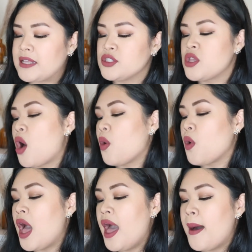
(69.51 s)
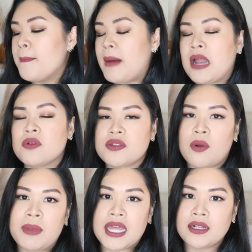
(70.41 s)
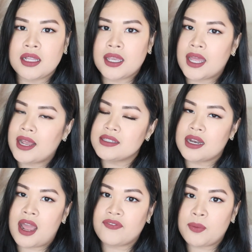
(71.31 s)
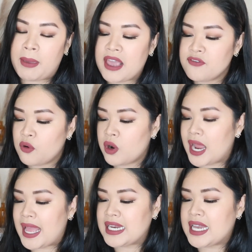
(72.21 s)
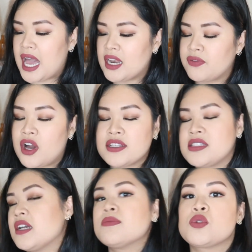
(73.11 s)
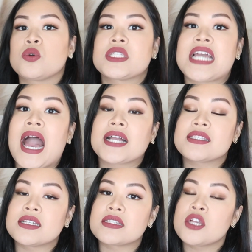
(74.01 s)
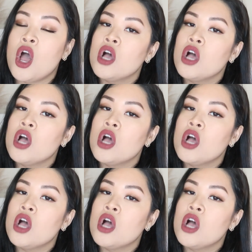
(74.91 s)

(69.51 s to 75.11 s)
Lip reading: and so mine was from Italy and I didn't have to pay for any kind of customs or taxes.